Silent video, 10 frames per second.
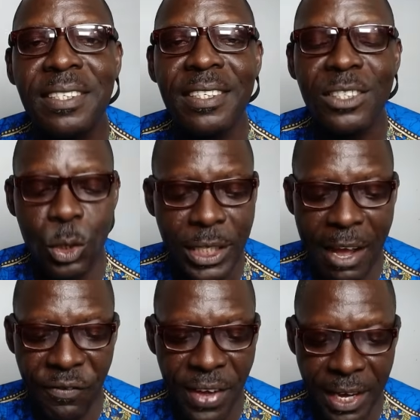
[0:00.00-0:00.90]
So it
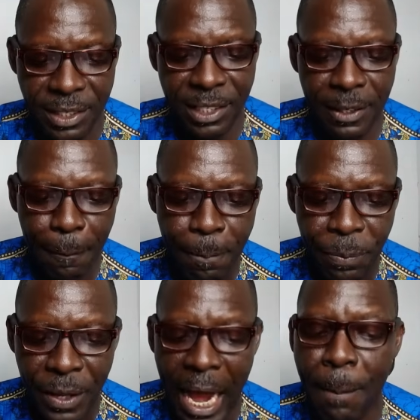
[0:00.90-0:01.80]
affects
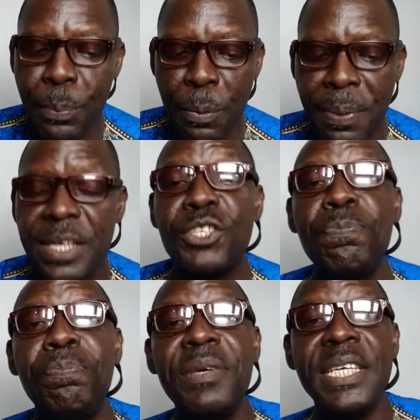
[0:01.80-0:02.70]
and propels
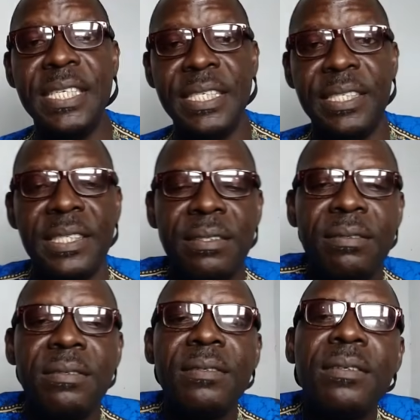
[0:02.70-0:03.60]
speed.
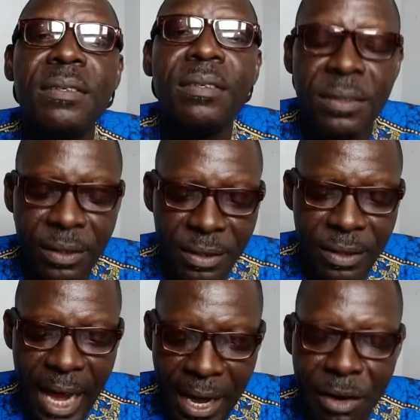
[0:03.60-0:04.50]

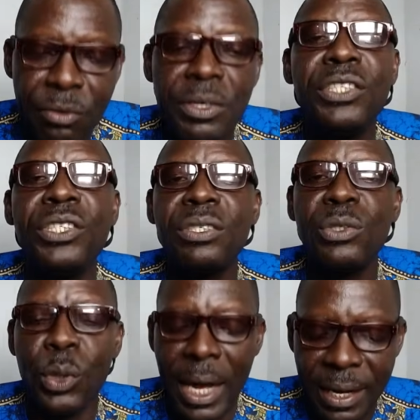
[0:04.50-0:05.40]
I can reach, you
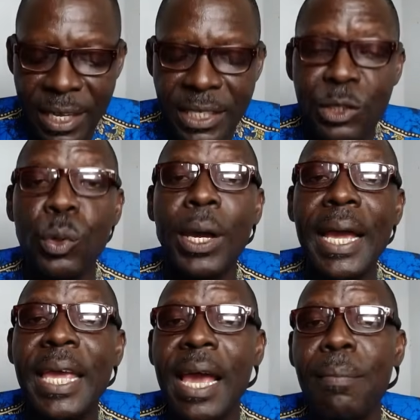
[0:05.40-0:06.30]
can listen, you can
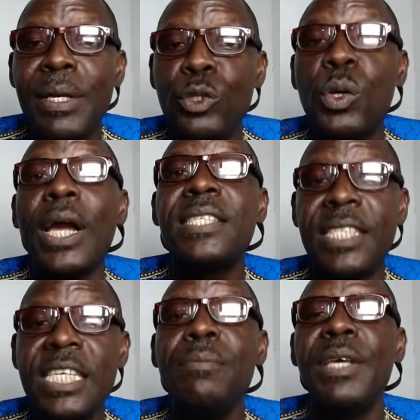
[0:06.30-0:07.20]
hear me, you can
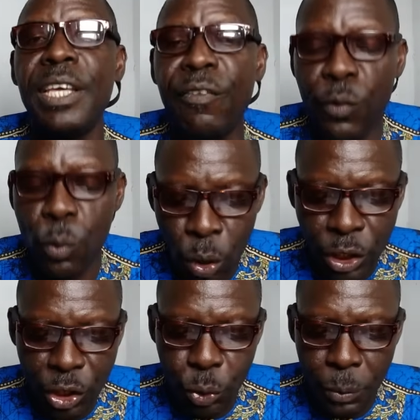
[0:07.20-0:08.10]
see me if you want to.